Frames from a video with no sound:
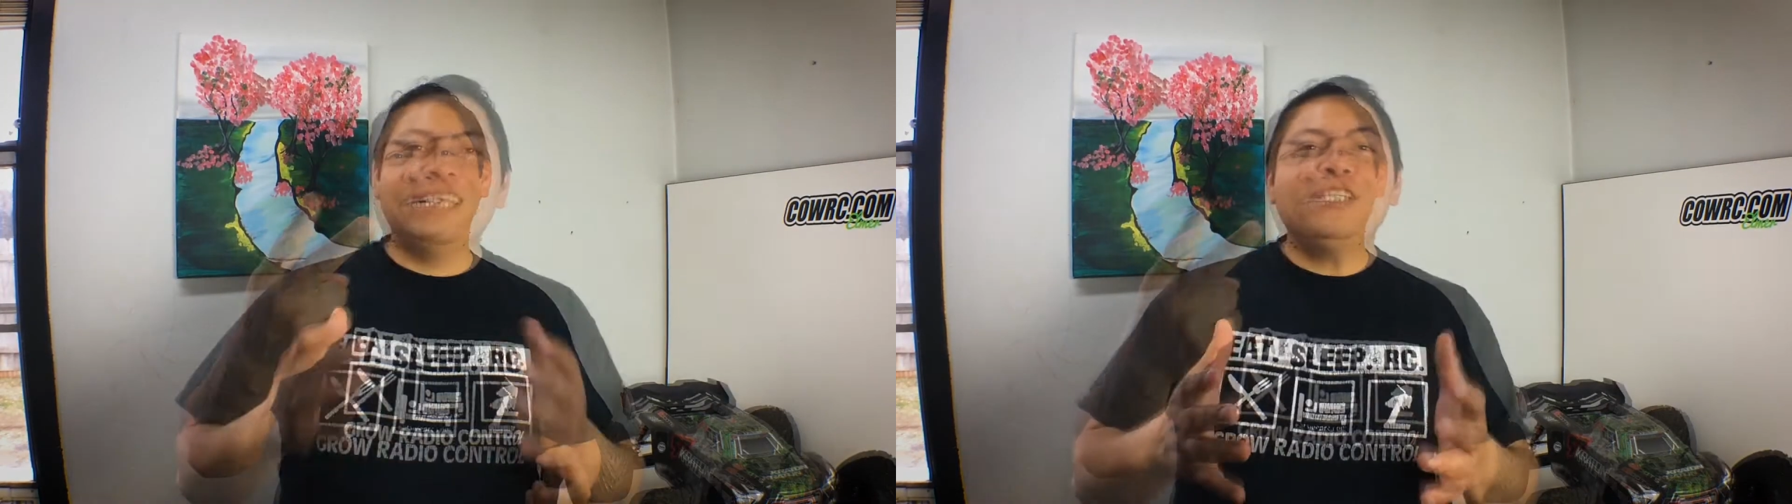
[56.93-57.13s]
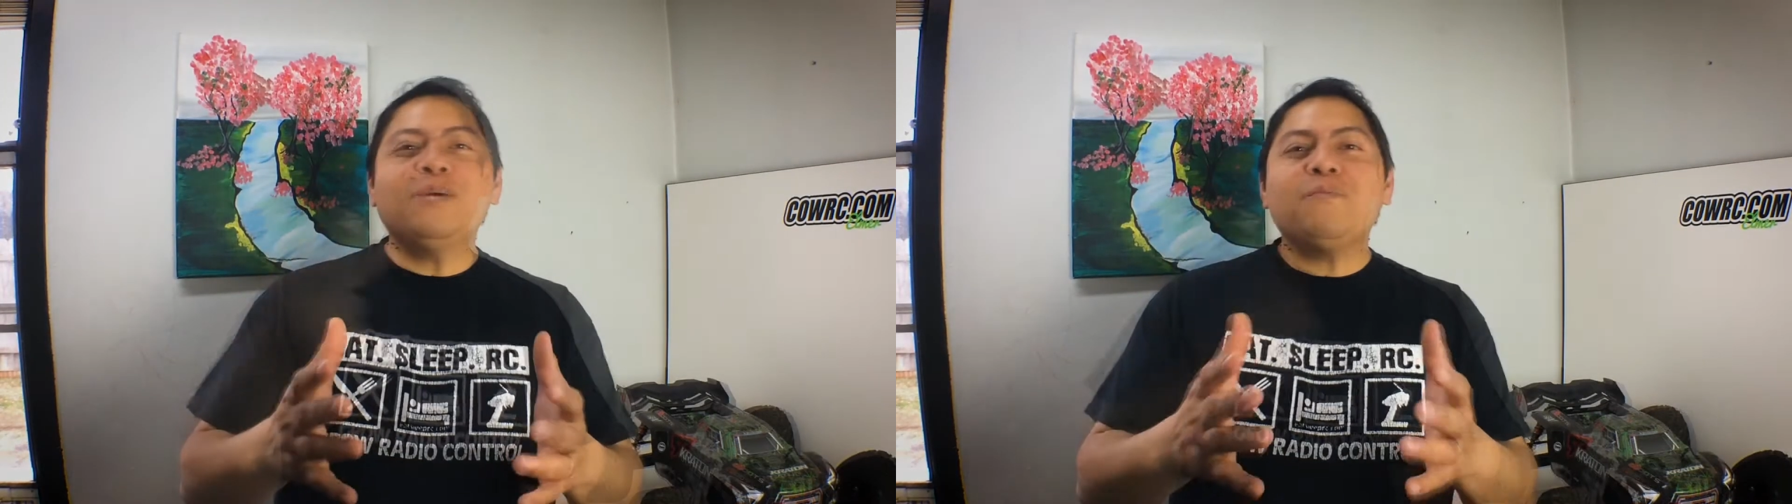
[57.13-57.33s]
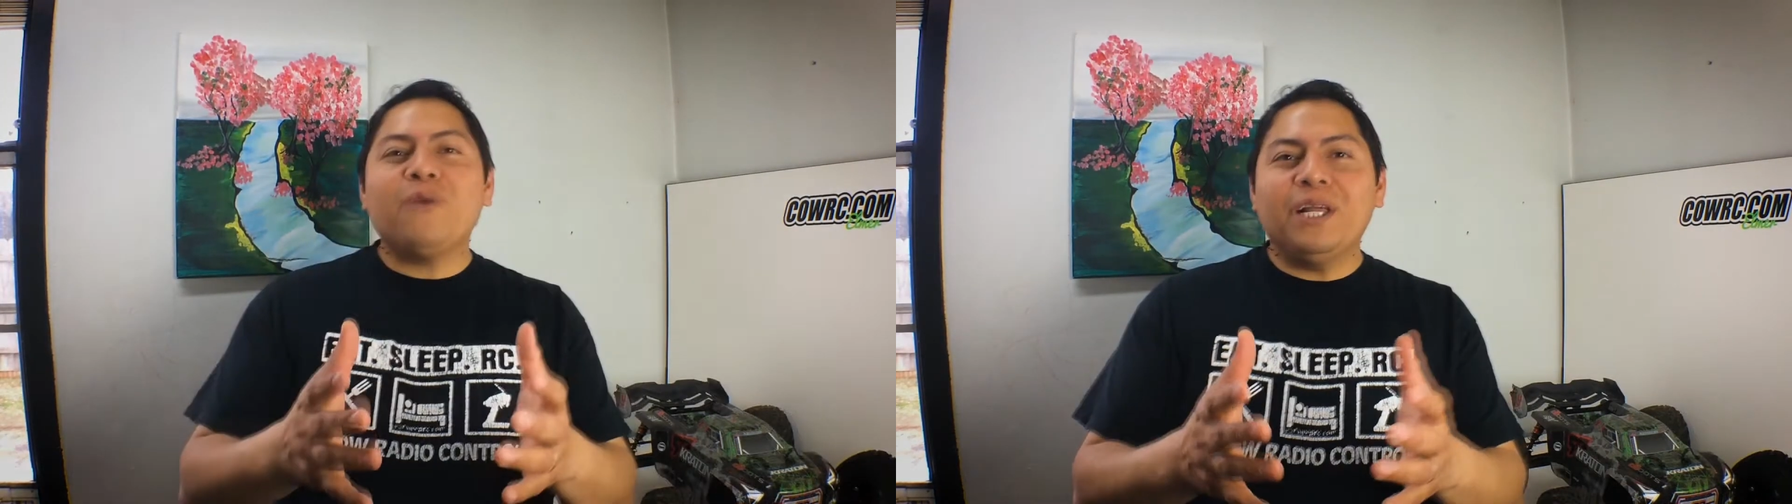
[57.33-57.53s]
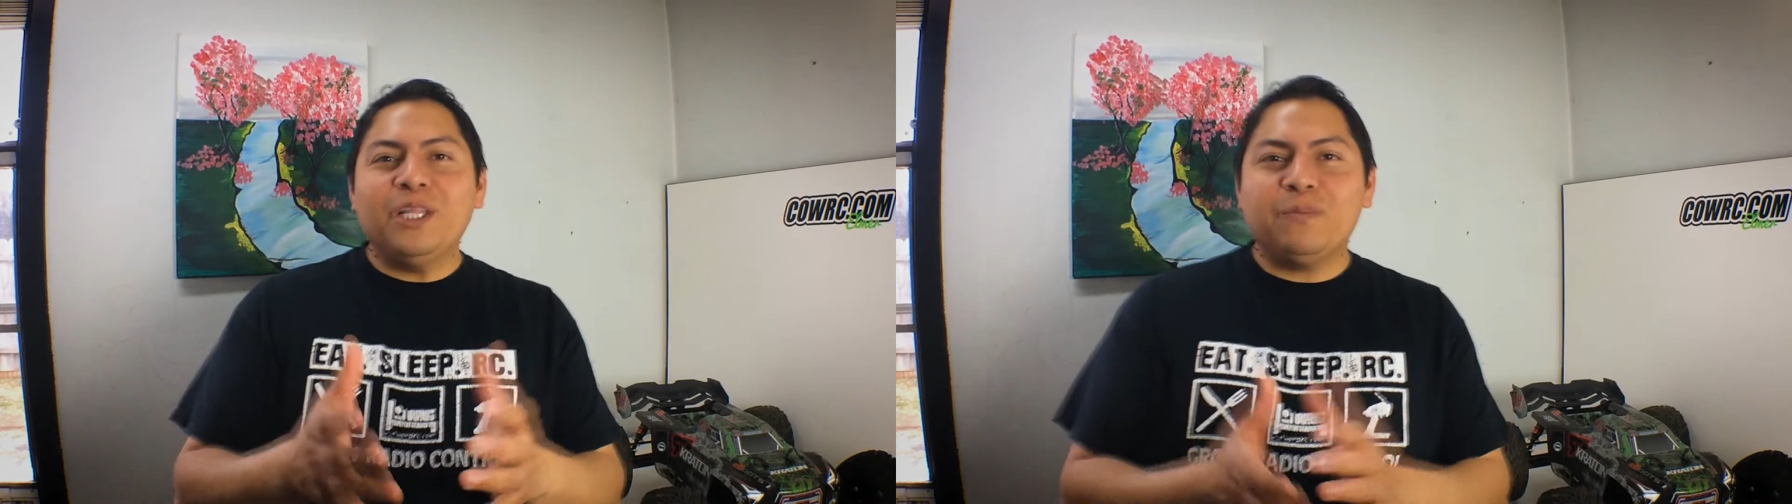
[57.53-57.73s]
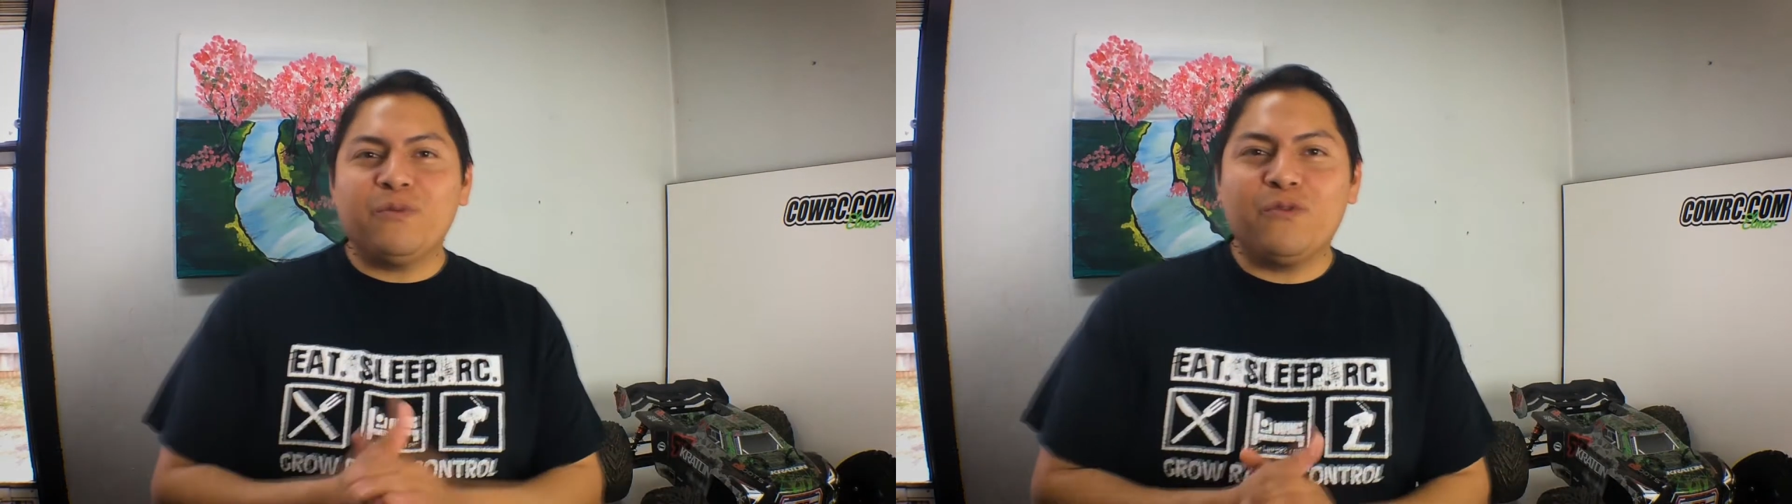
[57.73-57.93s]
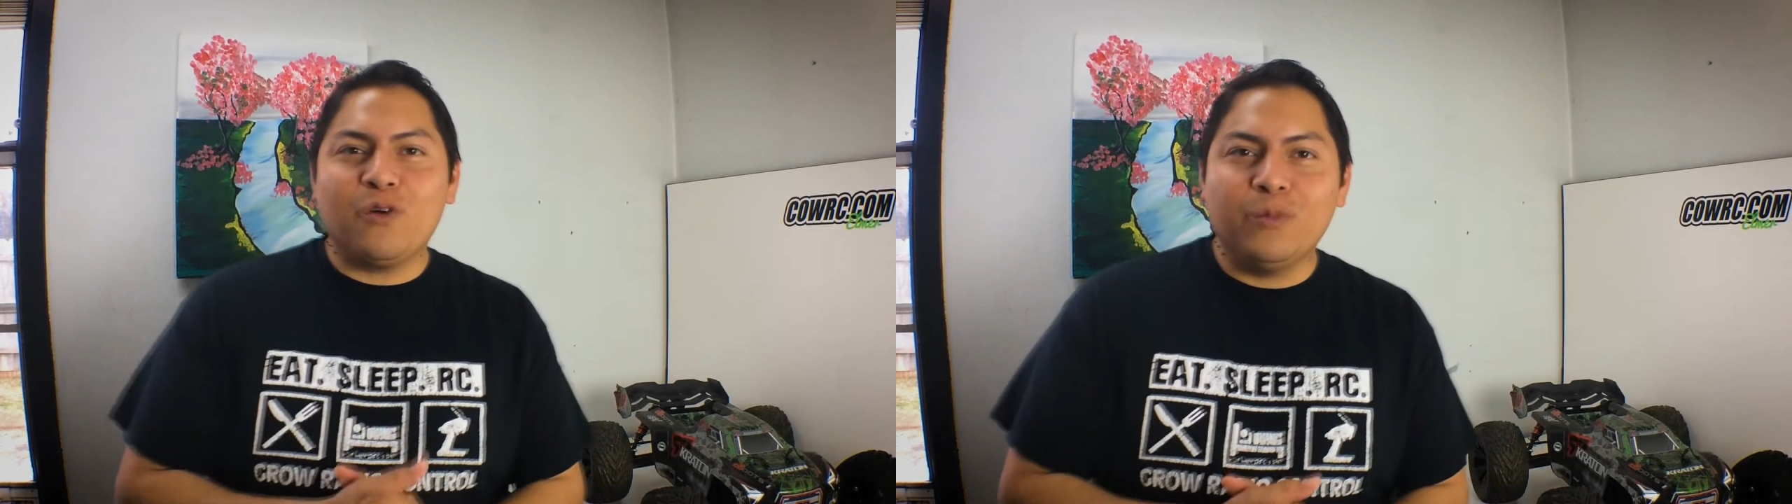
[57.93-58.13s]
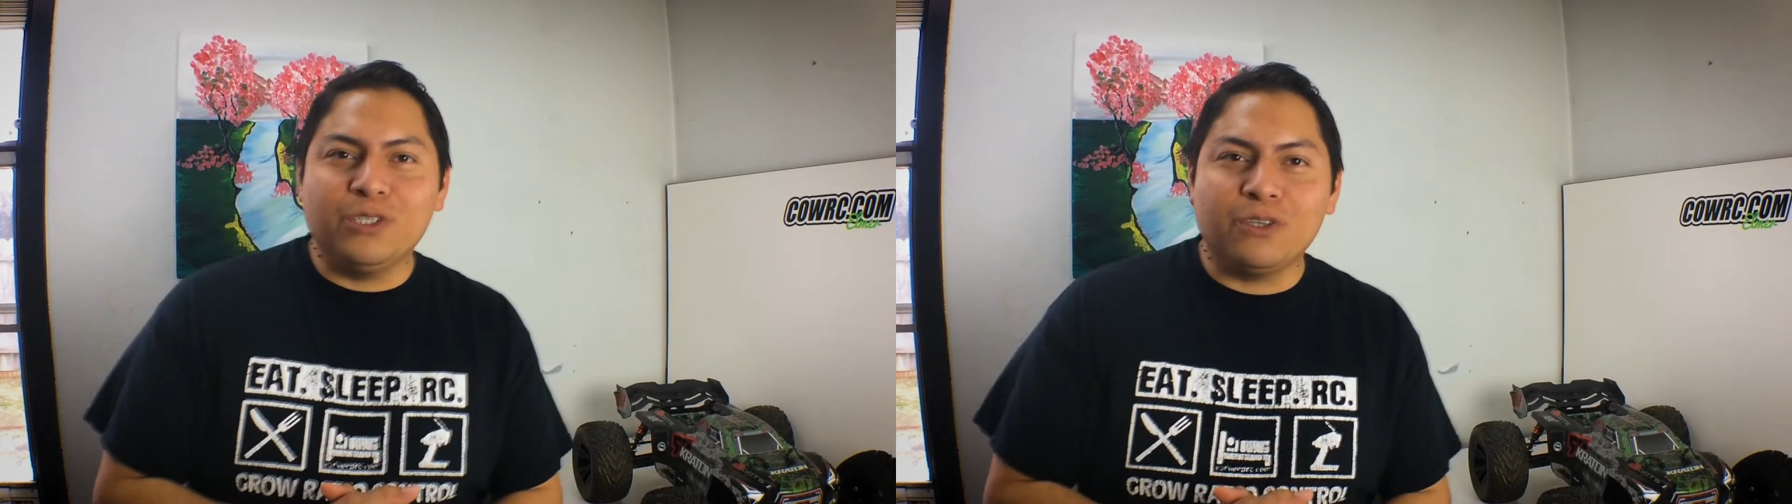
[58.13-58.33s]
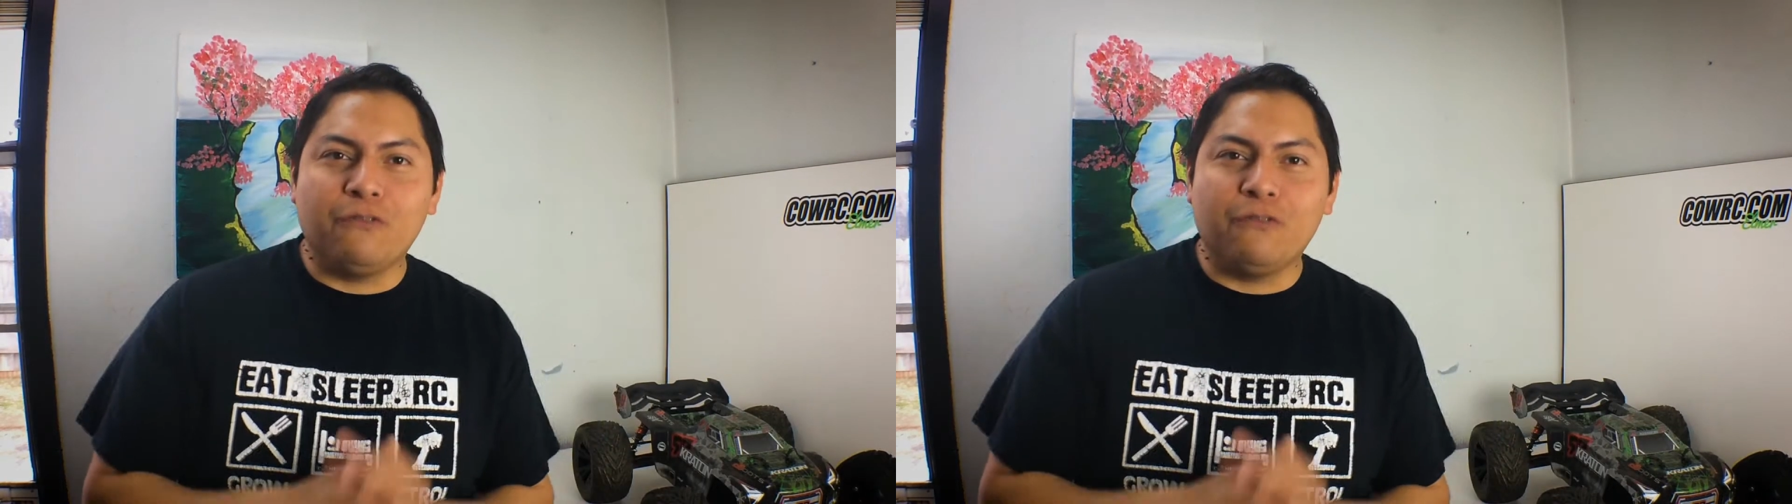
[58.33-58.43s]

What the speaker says: Let's jump right into performance.